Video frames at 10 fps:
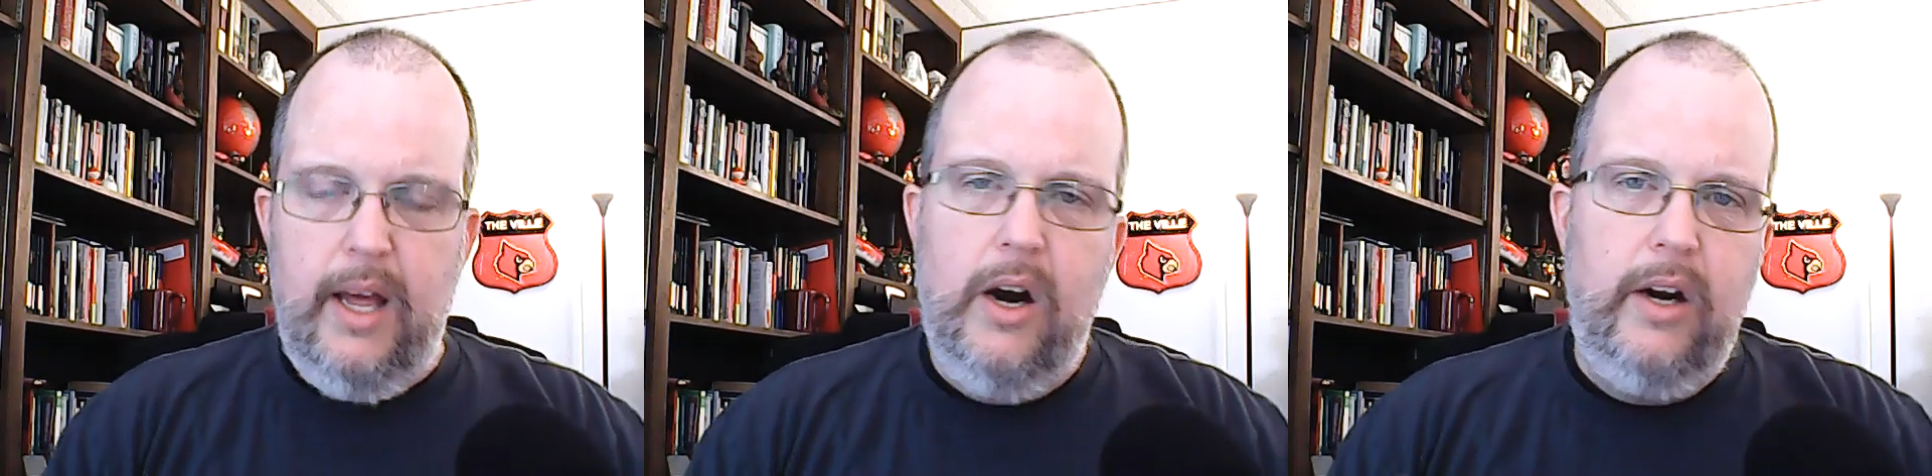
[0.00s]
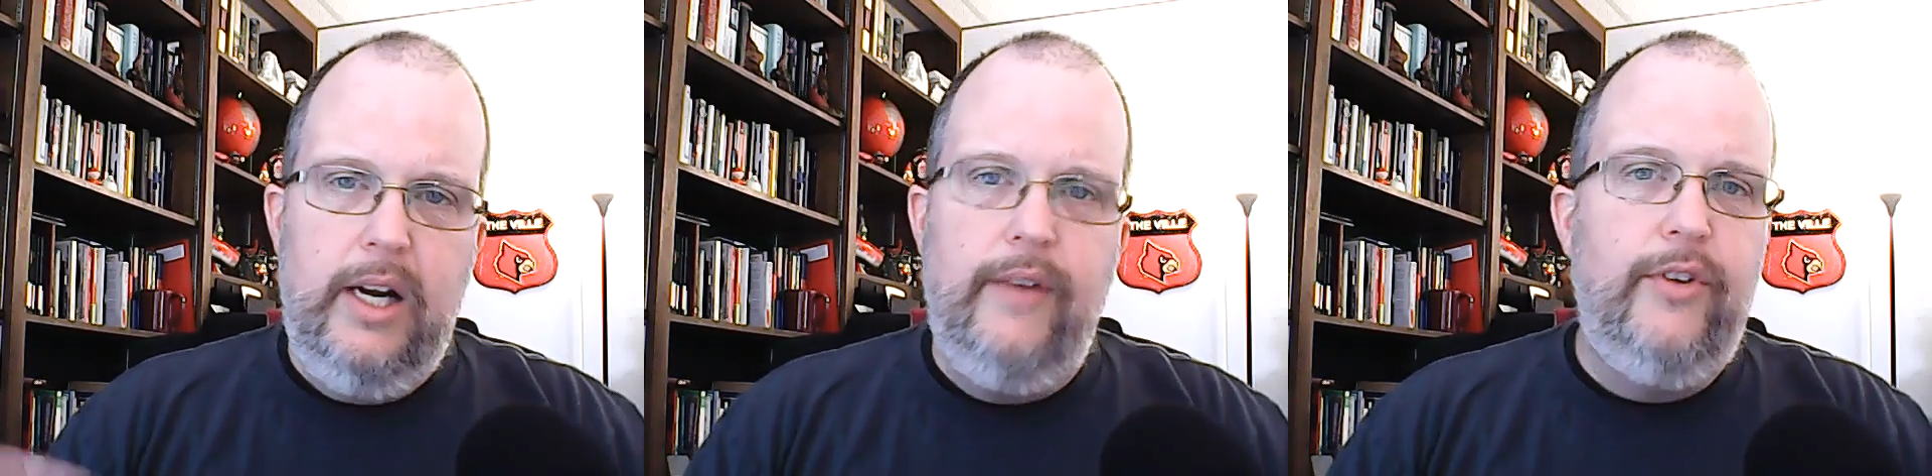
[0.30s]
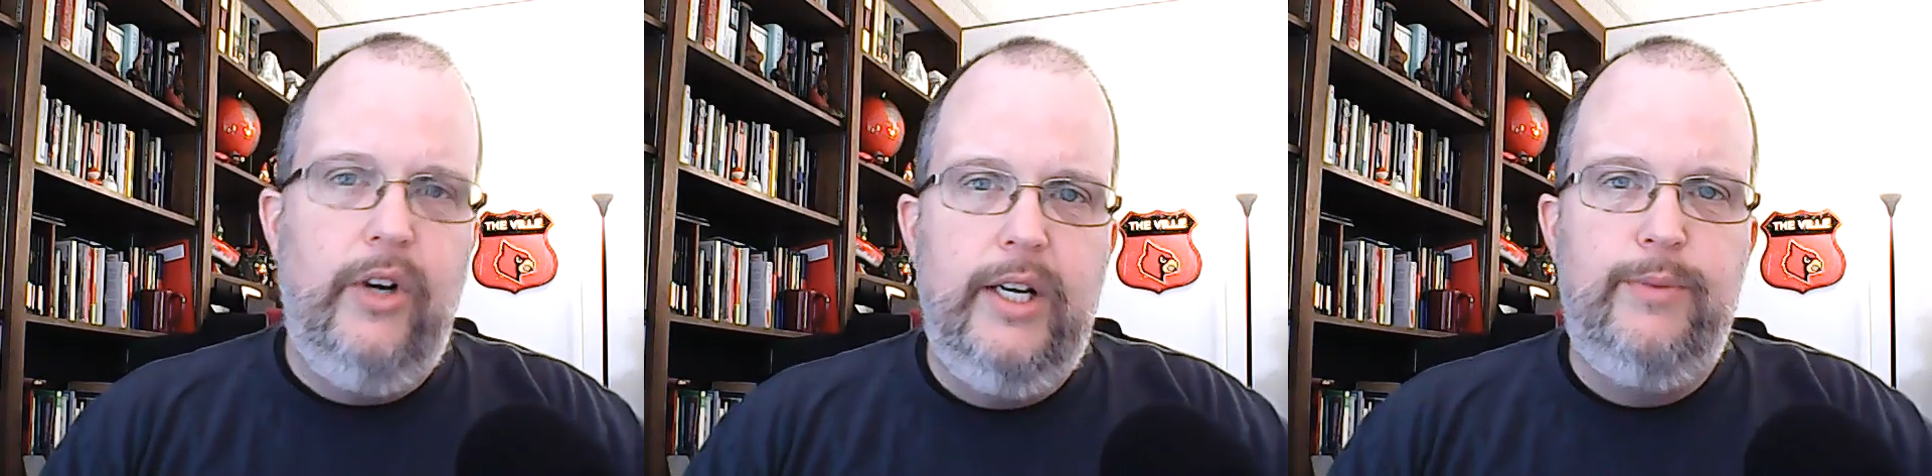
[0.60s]
Our
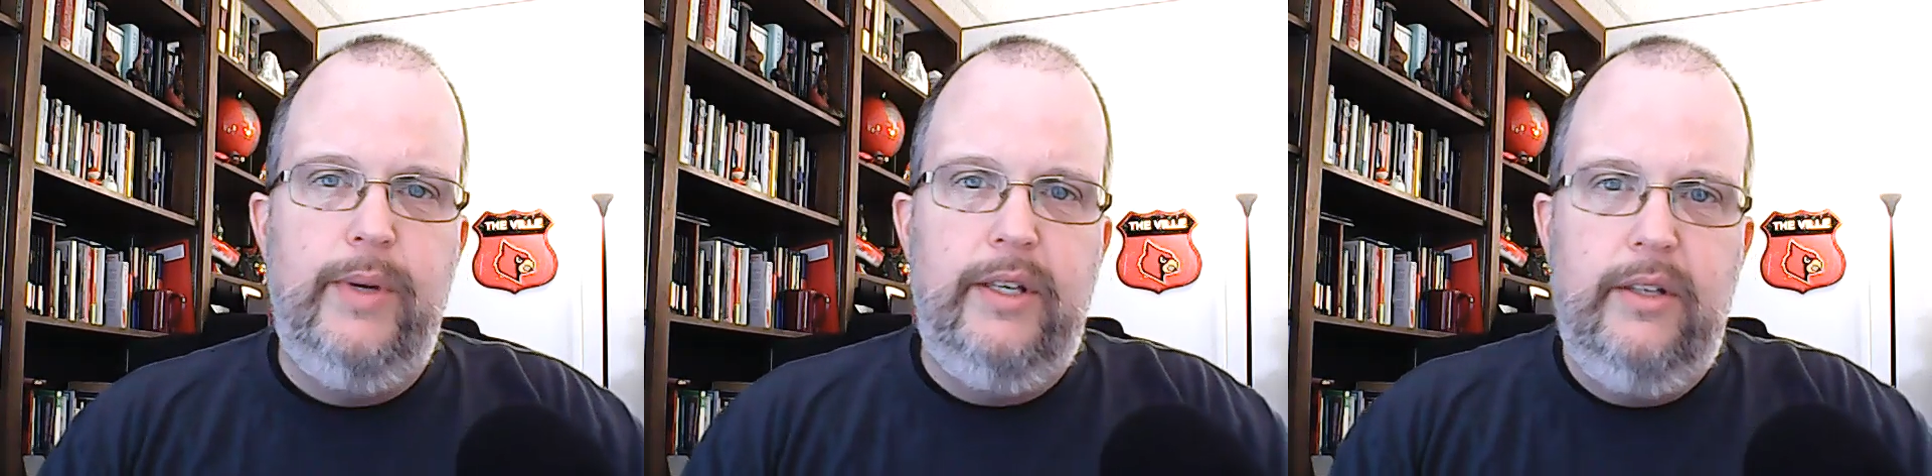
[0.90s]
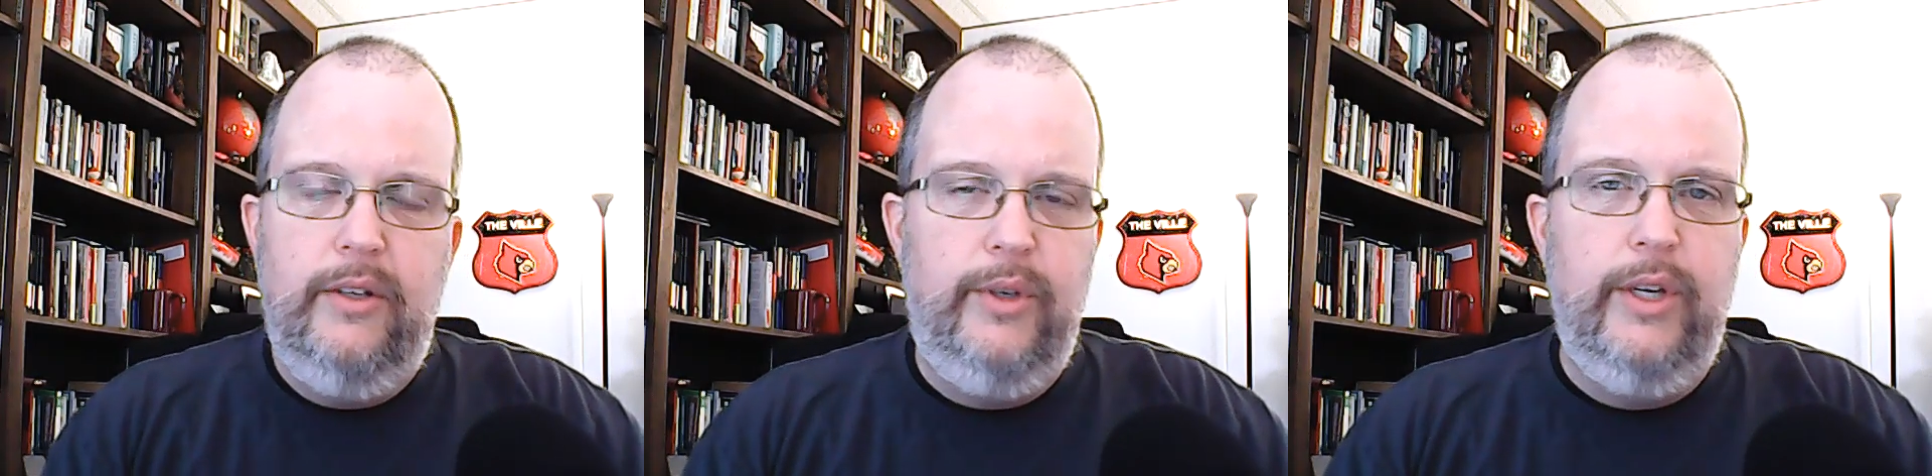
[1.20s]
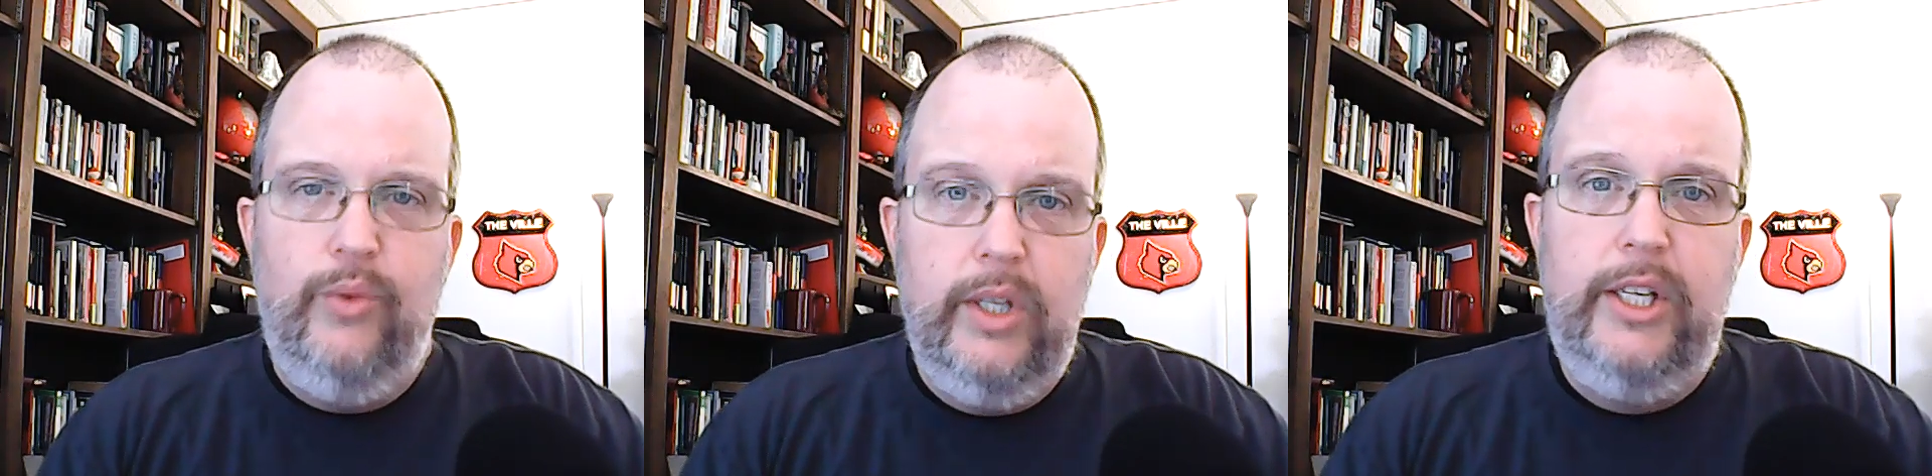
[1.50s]
governor has been doing
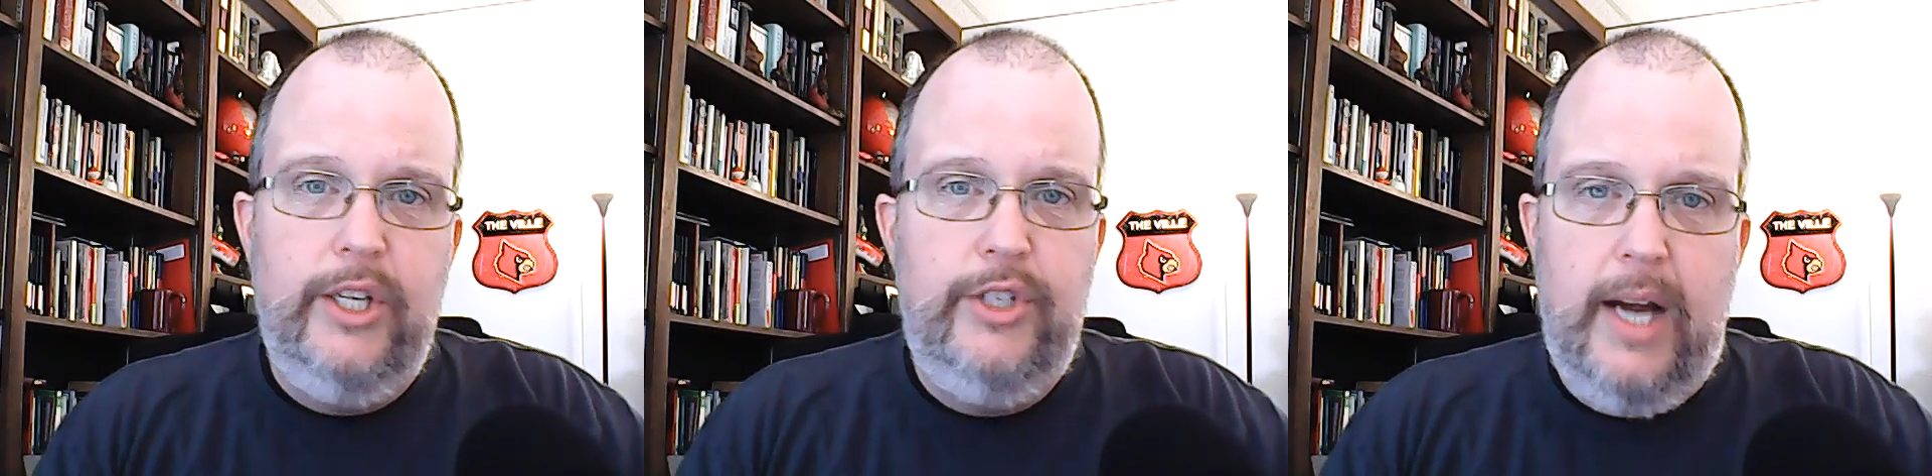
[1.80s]
a really good